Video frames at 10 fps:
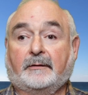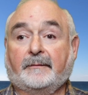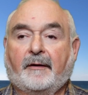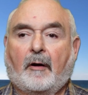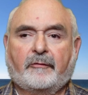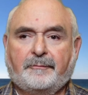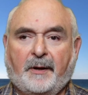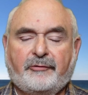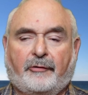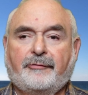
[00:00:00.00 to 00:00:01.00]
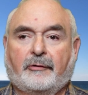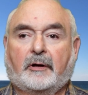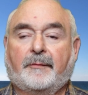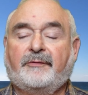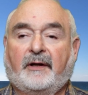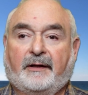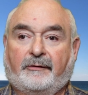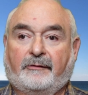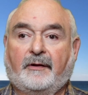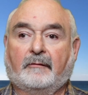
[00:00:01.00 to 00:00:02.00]
There are special
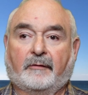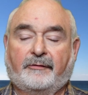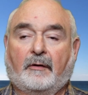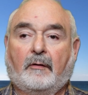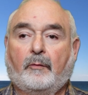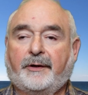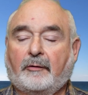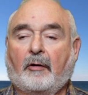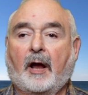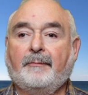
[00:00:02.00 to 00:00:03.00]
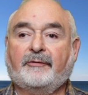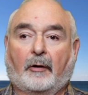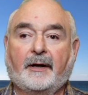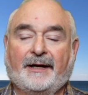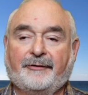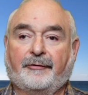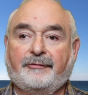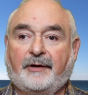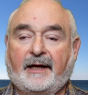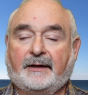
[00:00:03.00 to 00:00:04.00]
circumstances that result when crimes are
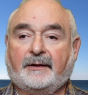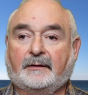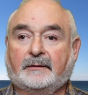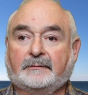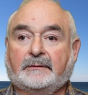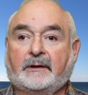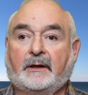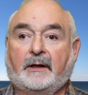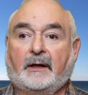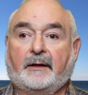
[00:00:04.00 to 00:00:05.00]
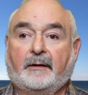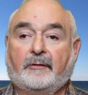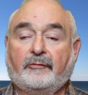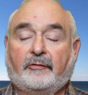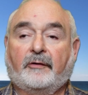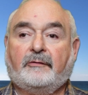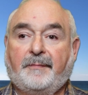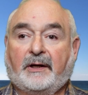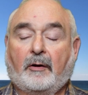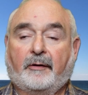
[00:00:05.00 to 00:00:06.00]
interstate. Just
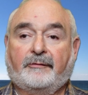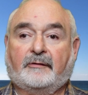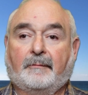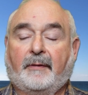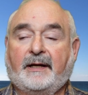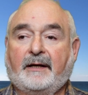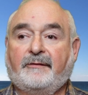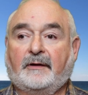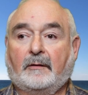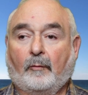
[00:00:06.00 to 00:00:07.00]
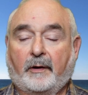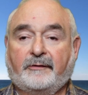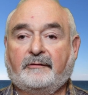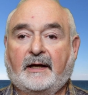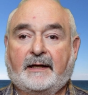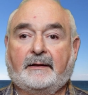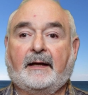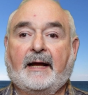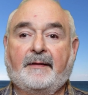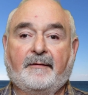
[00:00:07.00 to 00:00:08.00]
because somebody is in one state
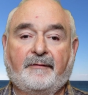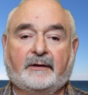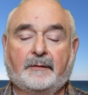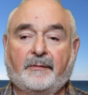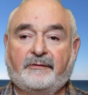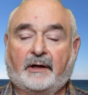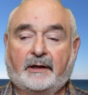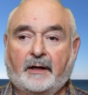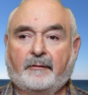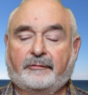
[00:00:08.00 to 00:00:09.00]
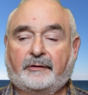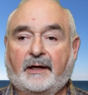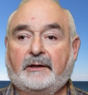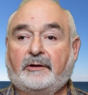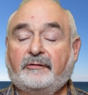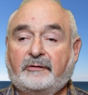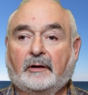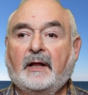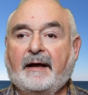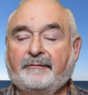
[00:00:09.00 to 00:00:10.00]
and the victim is in another state, you
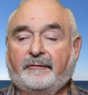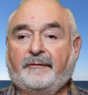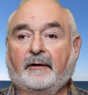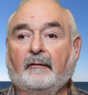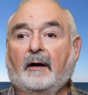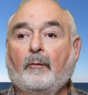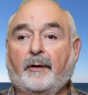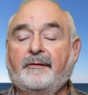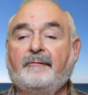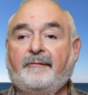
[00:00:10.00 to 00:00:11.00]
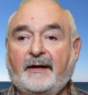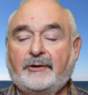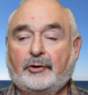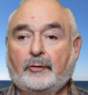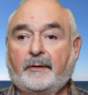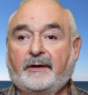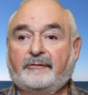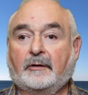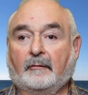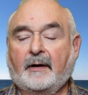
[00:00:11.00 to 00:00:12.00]
still have to figure out where the venue is
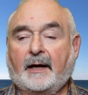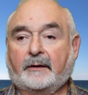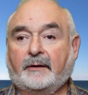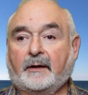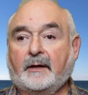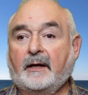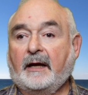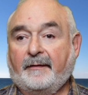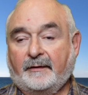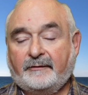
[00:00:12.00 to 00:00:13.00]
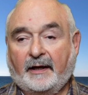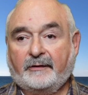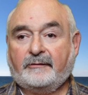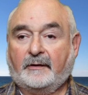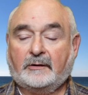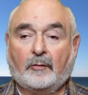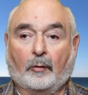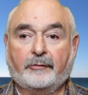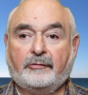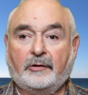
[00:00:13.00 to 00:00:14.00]
correct. And the test that
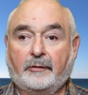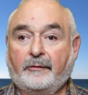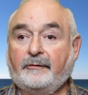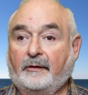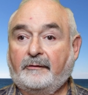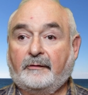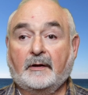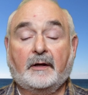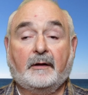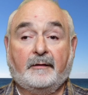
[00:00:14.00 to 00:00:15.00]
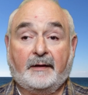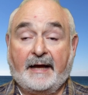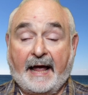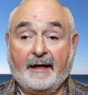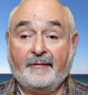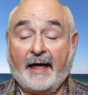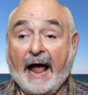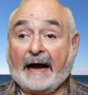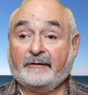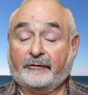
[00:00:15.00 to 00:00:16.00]
courts use is the, the
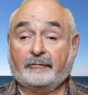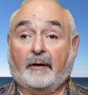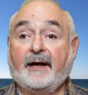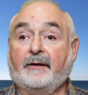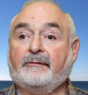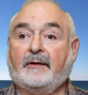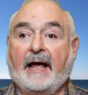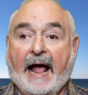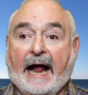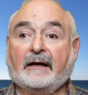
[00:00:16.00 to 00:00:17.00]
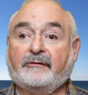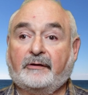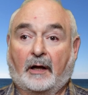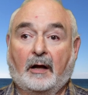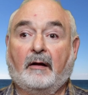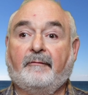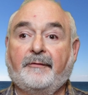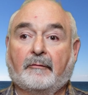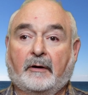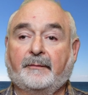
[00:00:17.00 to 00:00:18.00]
actus reus, the acts of
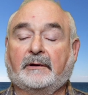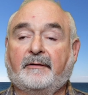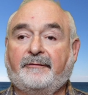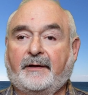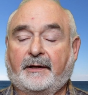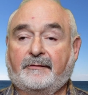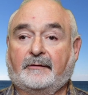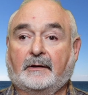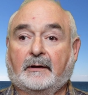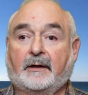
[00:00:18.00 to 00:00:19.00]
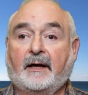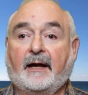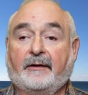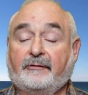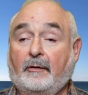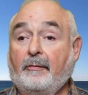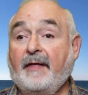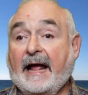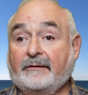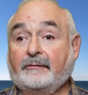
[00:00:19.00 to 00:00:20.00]
the criminal offense. And so
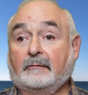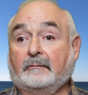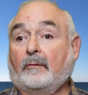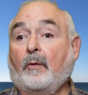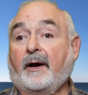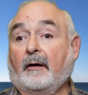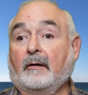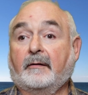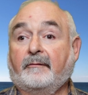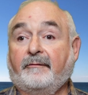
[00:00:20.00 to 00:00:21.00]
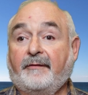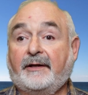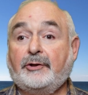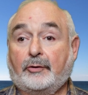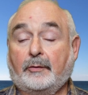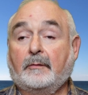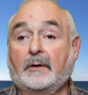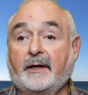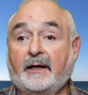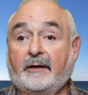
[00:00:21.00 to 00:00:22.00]
that's where venue
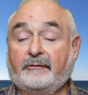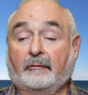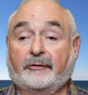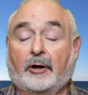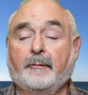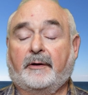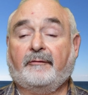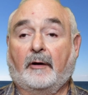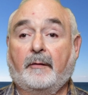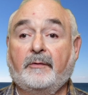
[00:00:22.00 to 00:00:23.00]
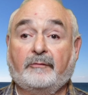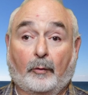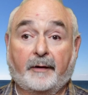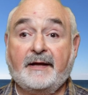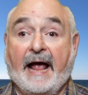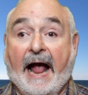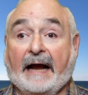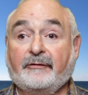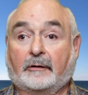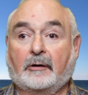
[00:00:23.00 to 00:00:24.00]
is determined from, is where the
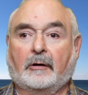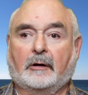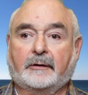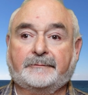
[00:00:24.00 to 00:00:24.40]
acts occurred.